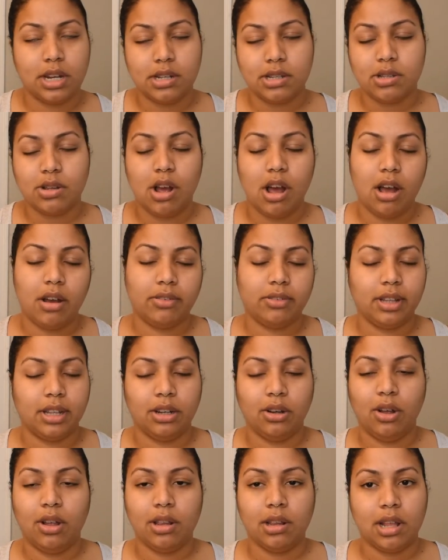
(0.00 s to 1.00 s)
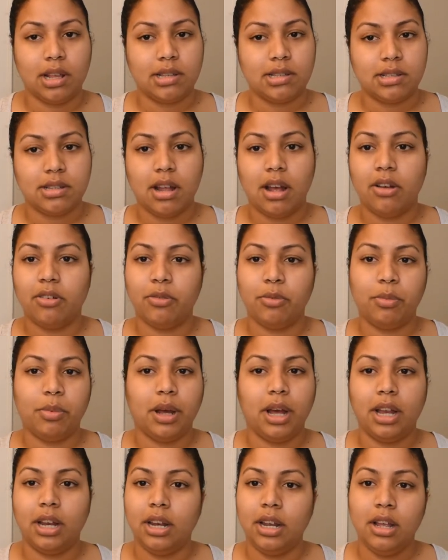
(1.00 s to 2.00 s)
it's soft and all that stuff.
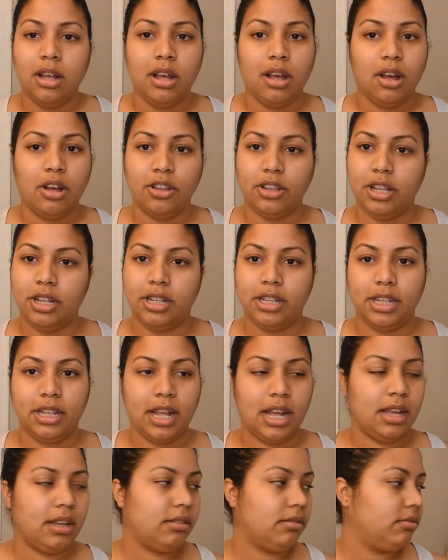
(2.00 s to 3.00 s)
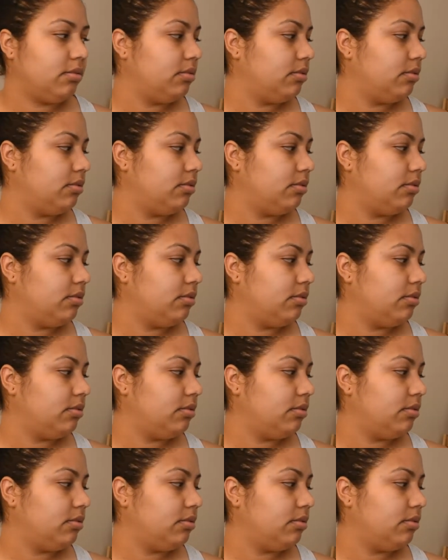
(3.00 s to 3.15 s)
But other than that,